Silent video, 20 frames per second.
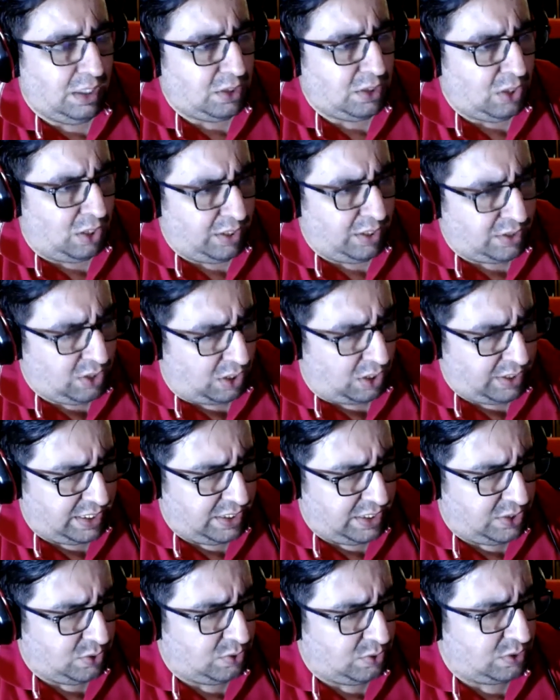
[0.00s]
got
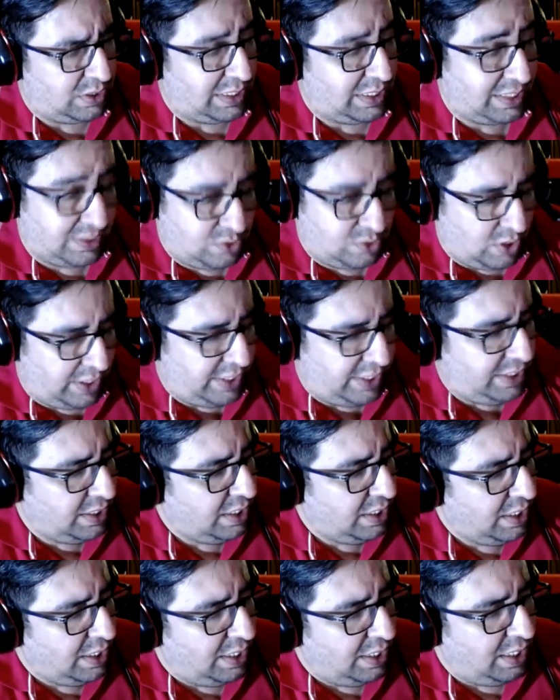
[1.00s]
into sorry
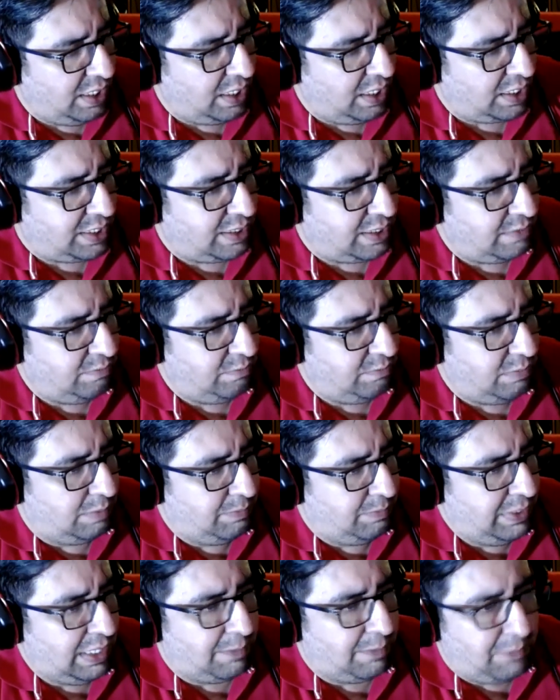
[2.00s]
uh,
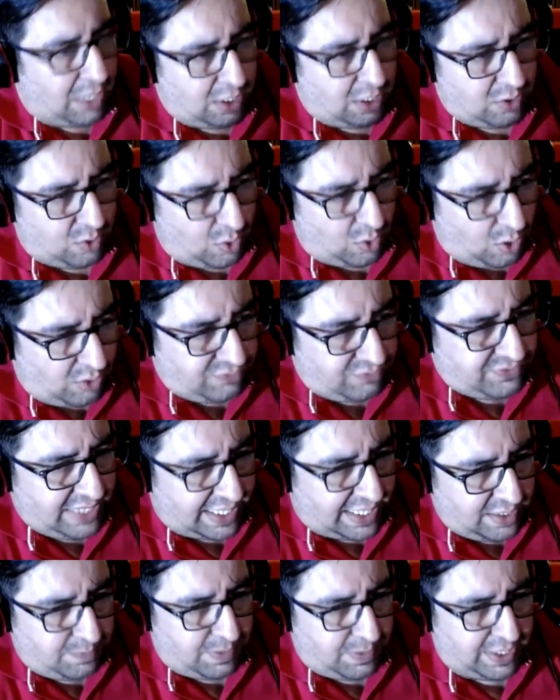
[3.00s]
be a part of
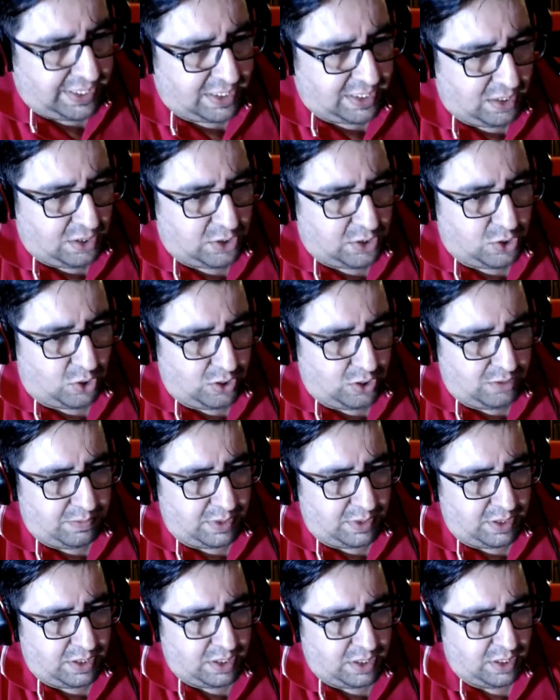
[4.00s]
that particular
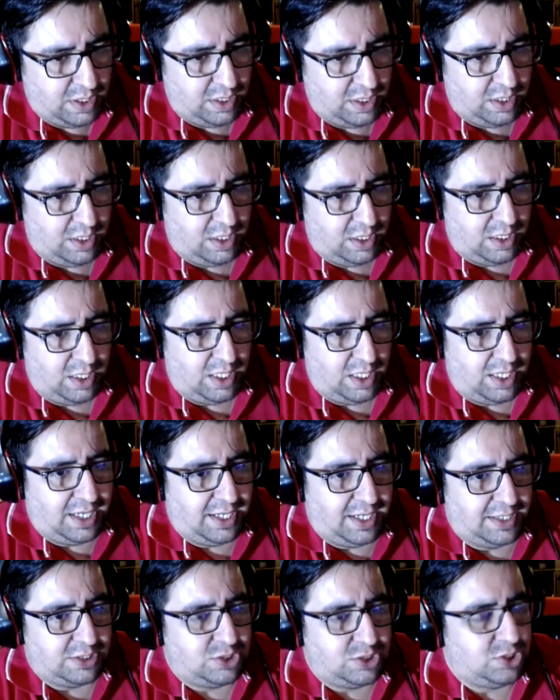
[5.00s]
tournament.
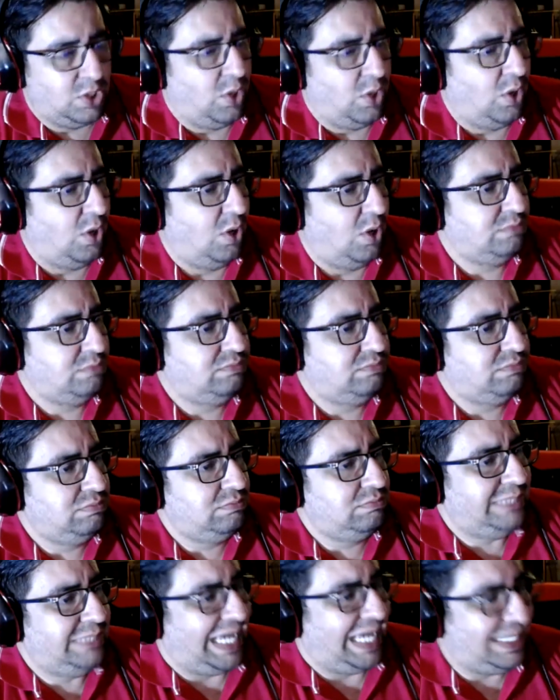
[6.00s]
So
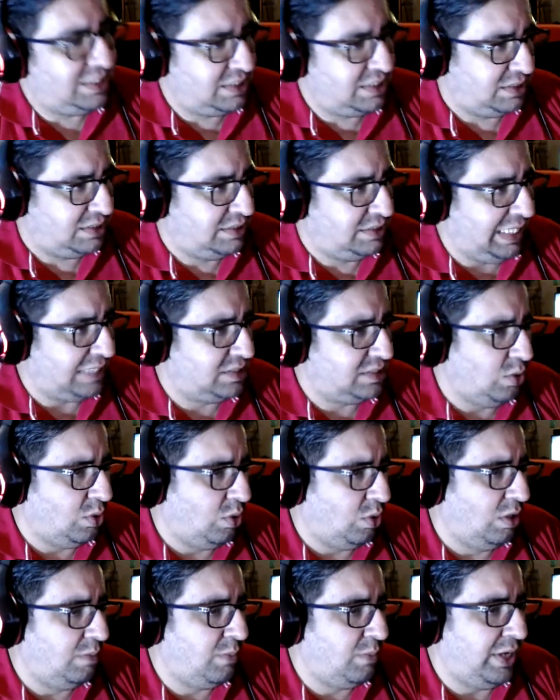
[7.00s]
that's the
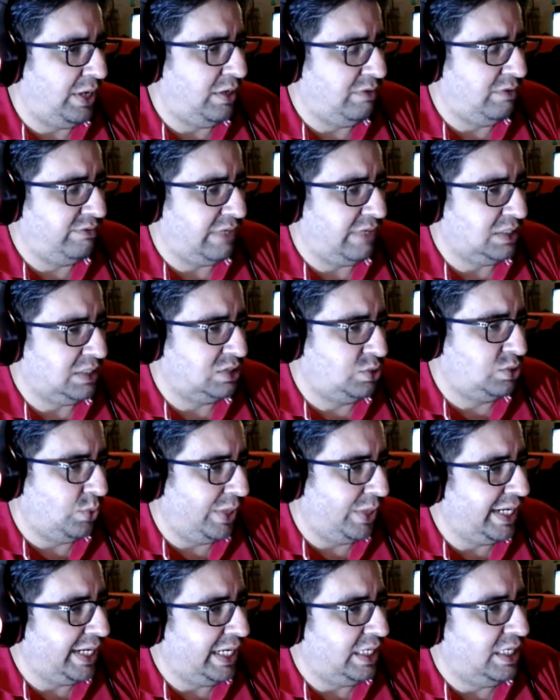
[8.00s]
whole point of us
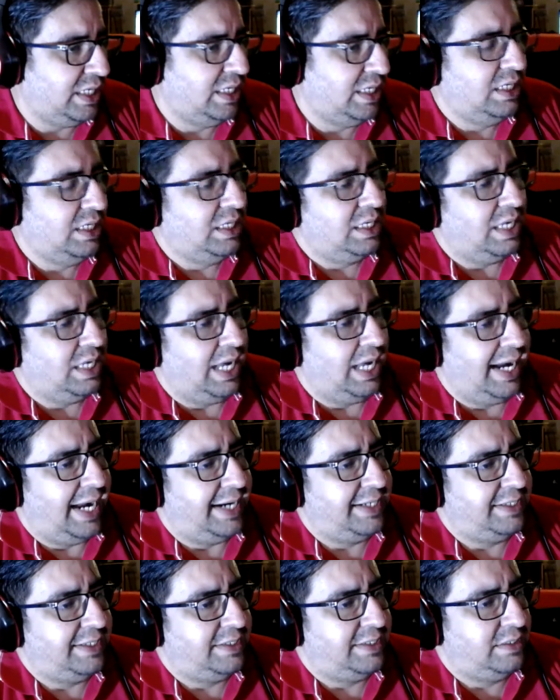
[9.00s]
doing it.
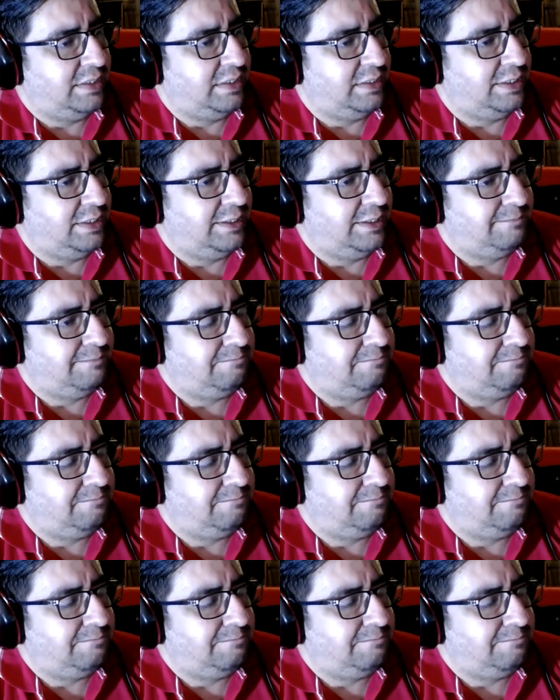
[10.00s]
And